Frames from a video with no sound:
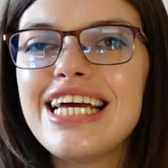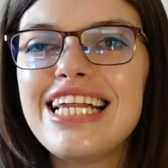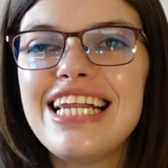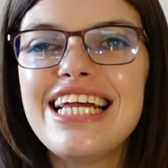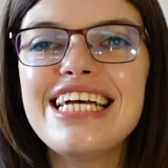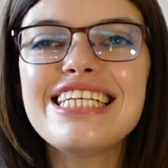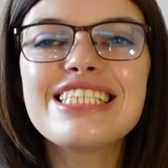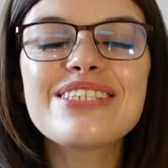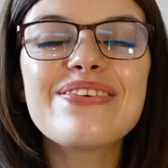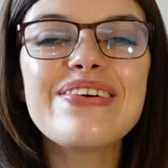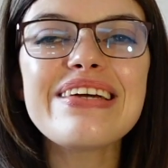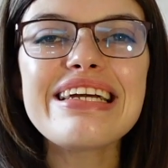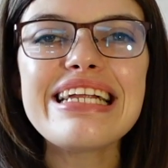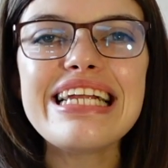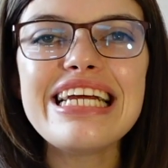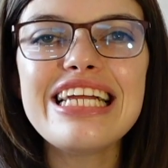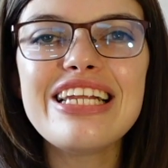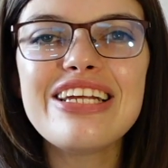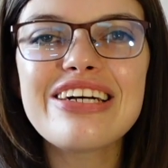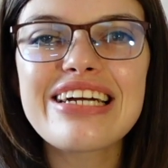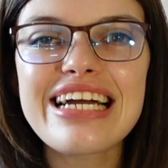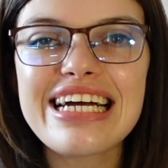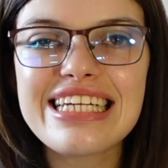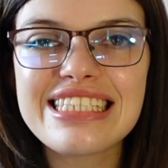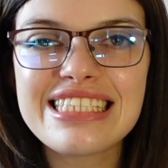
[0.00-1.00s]
Let's quickly
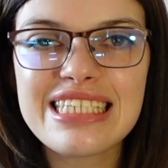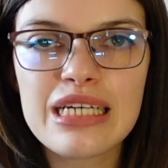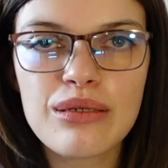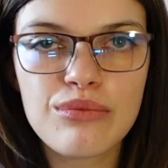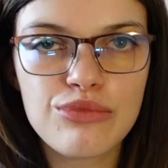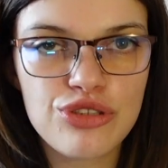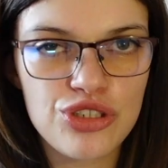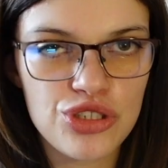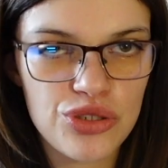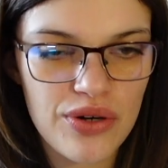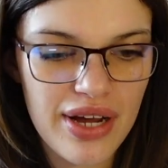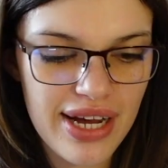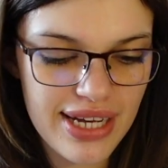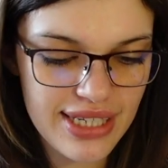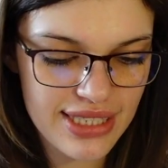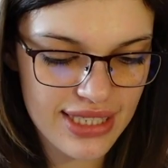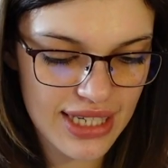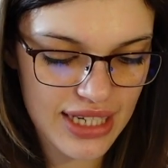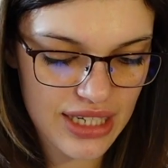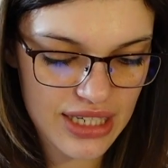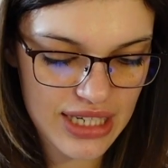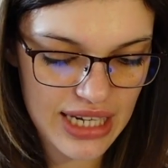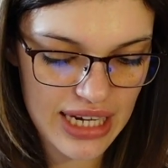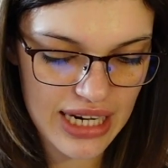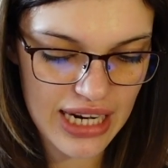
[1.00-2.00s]
look at some drugs
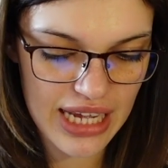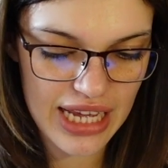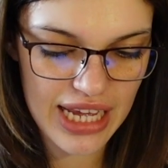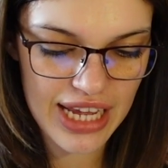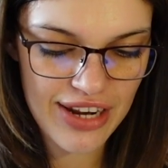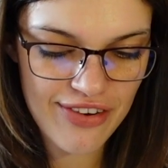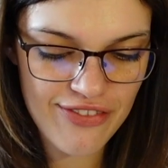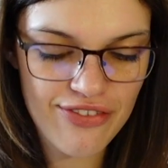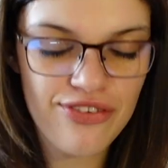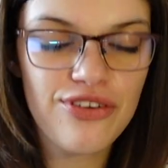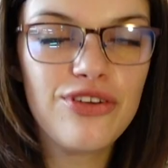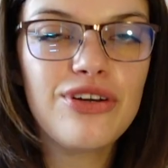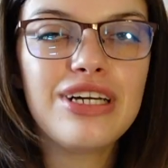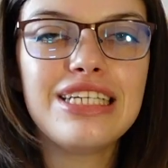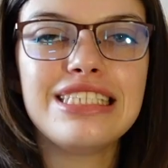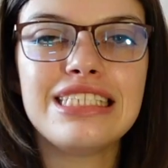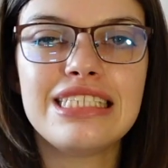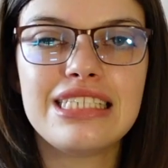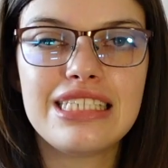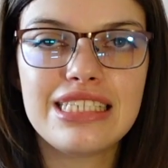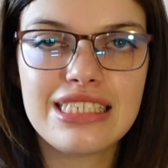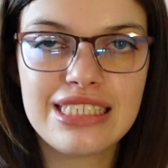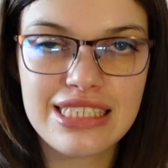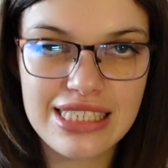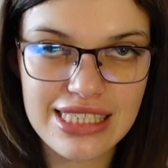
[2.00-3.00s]
that are going to influence
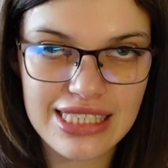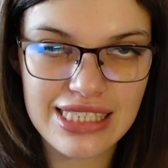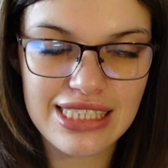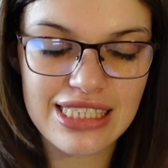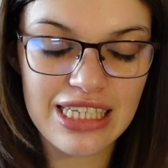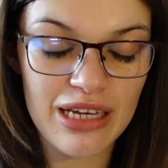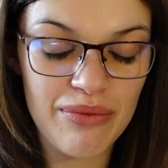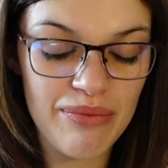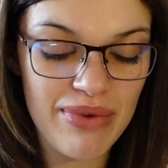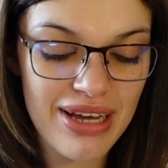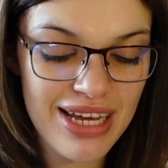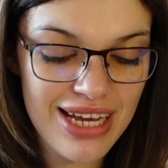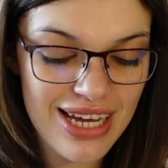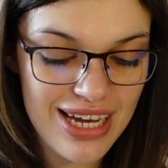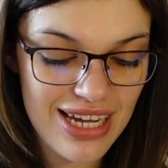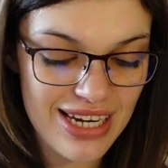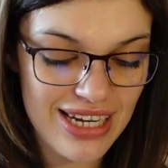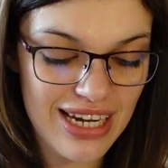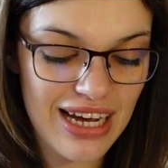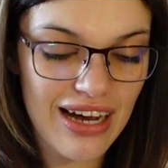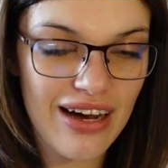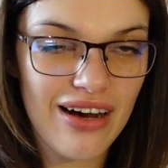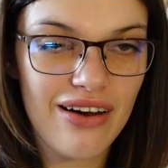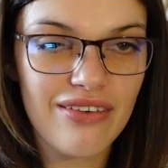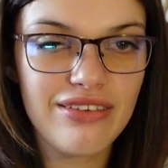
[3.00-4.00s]
the system.
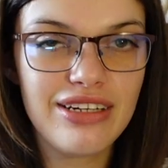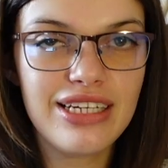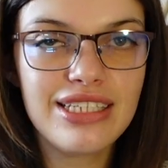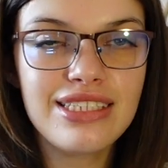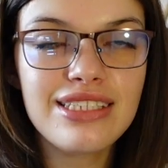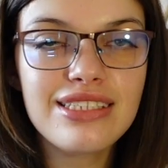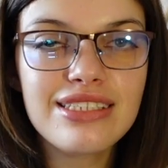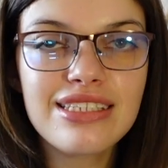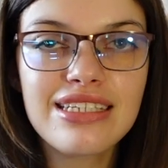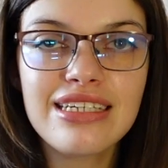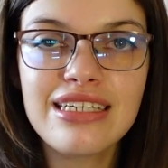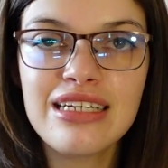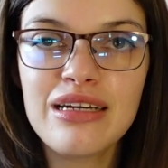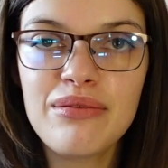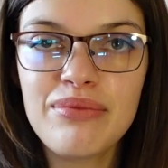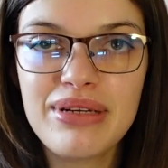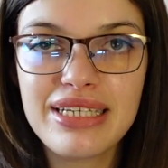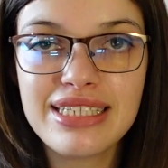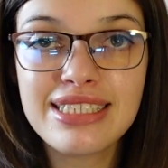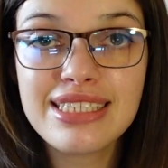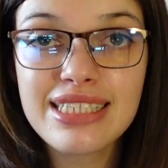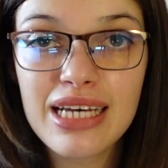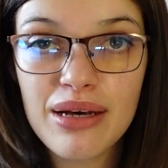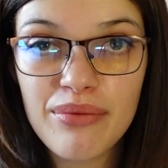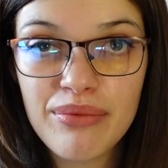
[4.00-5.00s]
Now this is going to be
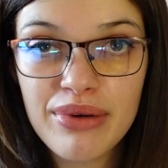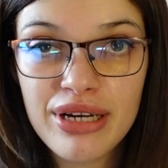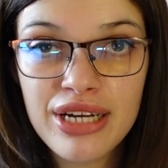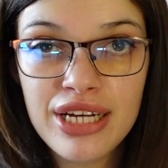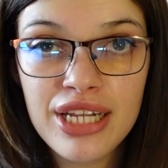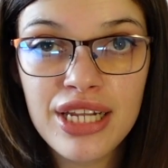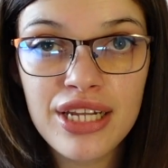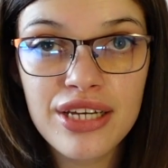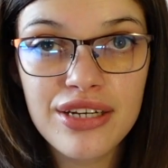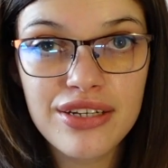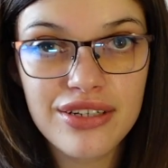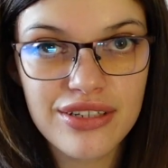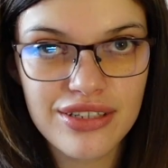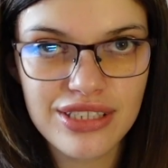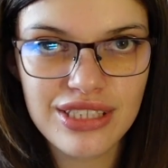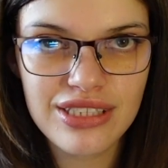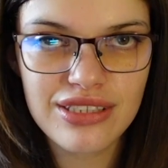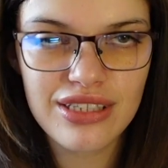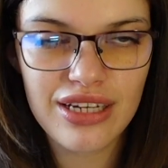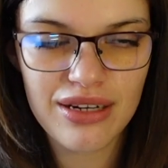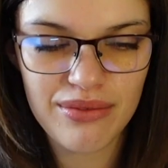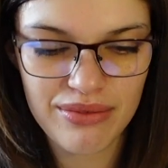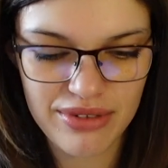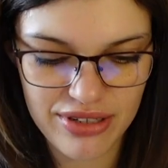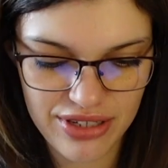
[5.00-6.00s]
some clues
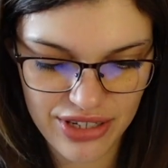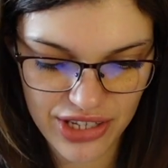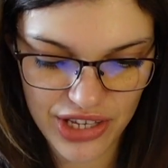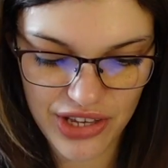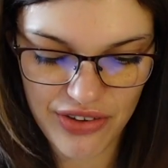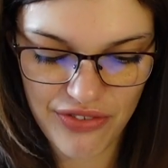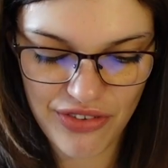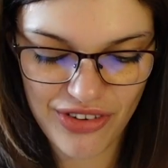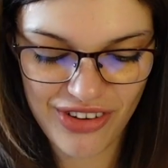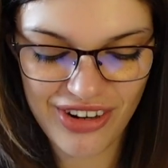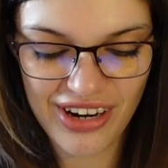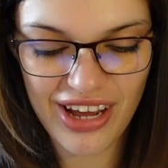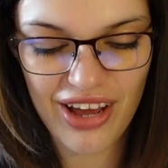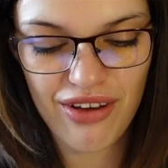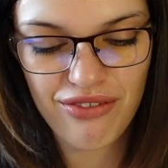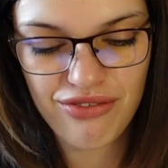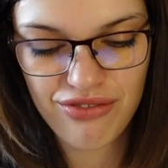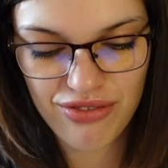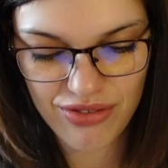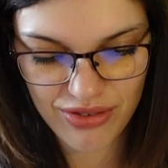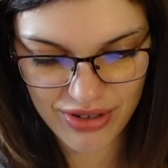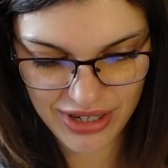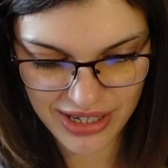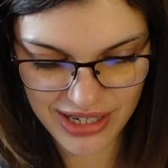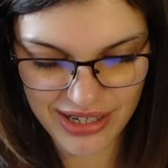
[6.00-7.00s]
that I'm going to give you now
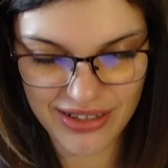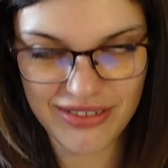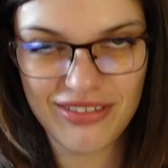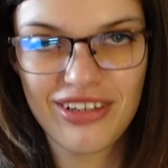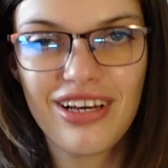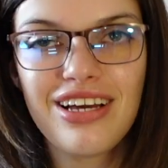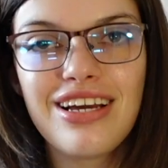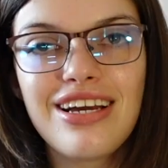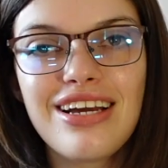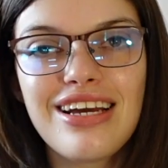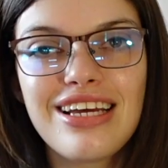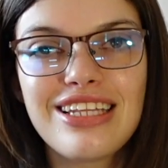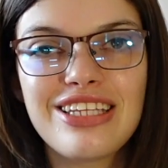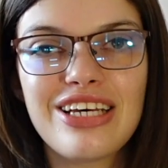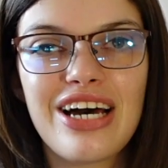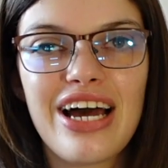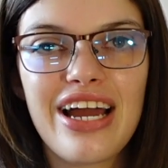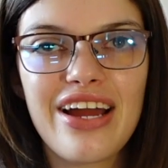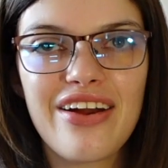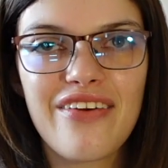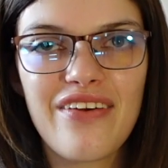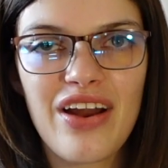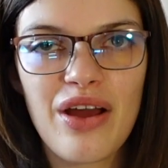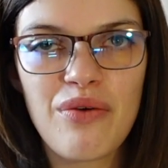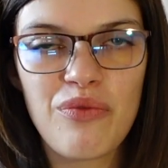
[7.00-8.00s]
for the
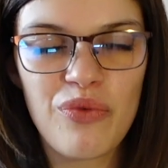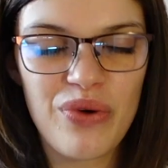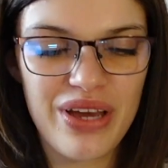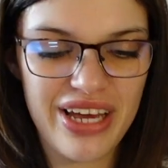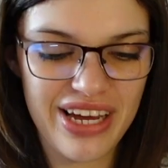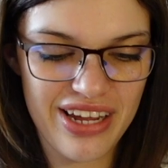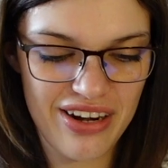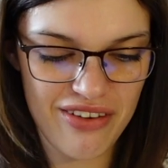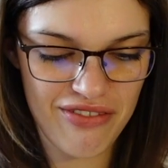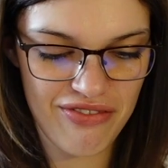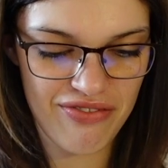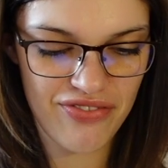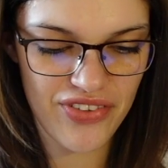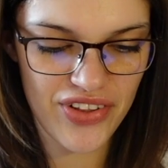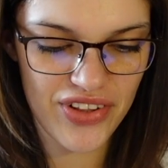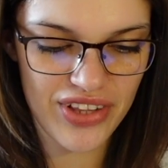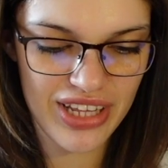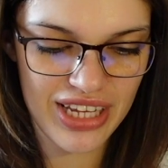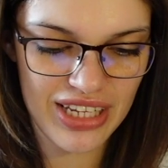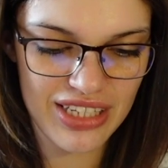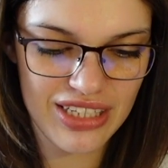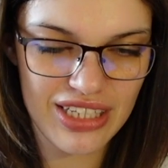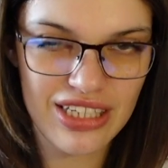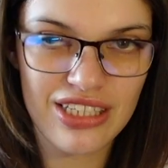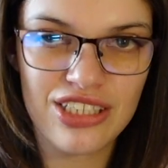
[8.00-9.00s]
diagram we're going to fill
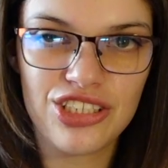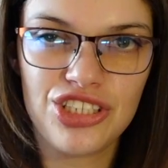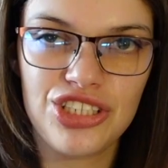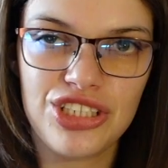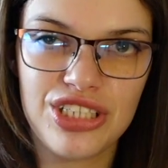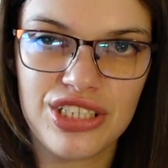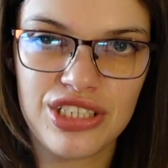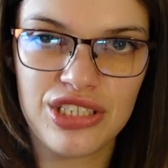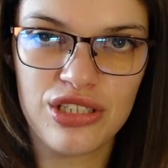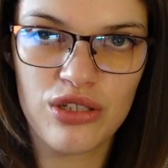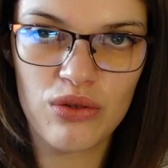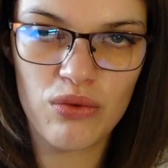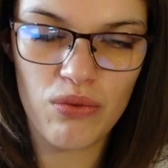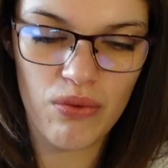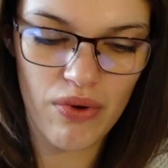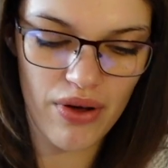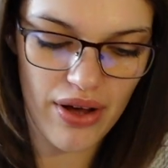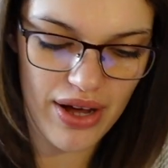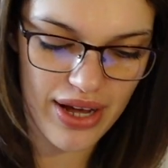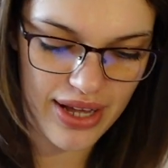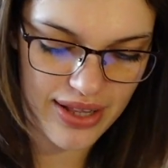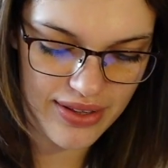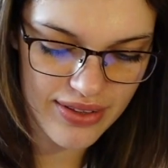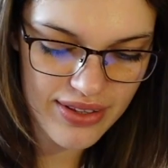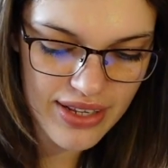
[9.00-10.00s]
in just a
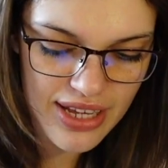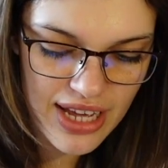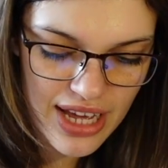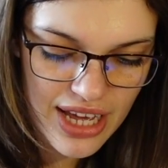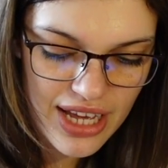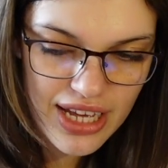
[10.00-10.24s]
while.